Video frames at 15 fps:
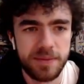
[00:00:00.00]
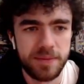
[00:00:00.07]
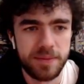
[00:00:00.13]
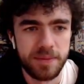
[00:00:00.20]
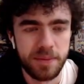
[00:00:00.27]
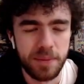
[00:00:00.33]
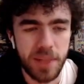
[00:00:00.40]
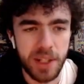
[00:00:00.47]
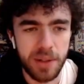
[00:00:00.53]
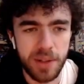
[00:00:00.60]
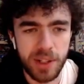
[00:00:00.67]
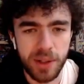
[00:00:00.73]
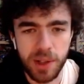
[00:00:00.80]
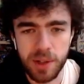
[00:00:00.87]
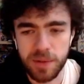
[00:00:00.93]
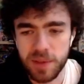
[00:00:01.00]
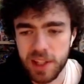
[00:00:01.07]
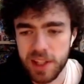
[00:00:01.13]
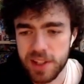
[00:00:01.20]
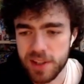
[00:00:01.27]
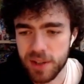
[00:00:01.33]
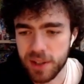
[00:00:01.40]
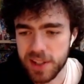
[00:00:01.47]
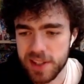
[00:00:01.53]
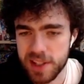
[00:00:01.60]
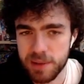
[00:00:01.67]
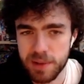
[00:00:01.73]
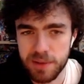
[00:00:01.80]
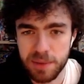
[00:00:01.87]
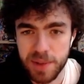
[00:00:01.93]
But he already got off the token
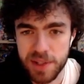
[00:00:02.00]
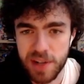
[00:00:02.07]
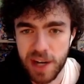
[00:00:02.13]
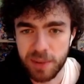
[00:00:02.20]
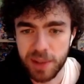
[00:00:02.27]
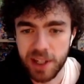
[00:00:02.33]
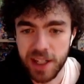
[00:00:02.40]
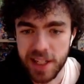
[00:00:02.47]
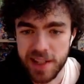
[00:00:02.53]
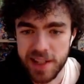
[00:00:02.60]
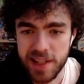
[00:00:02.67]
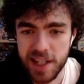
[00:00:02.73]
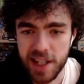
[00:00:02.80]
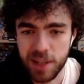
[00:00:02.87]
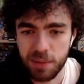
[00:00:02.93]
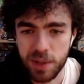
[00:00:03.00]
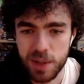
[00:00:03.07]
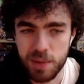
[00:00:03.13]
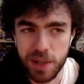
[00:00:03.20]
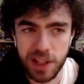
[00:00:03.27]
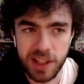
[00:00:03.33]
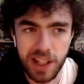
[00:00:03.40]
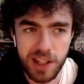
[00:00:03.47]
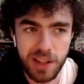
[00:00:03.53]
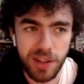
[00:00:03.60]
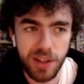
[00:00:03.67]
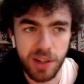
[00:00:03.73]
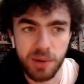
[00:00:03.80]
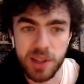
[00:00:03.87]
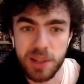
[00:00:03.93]
summoned from the trap card instead, which we can then
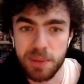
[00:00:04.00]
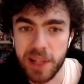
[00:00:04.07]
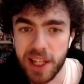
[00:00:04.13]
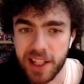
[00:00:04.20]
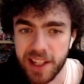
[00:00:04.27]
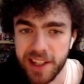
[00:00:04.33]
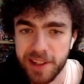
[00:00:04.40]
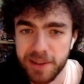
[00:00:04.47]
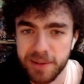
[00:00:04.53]
nuke with the Blackout.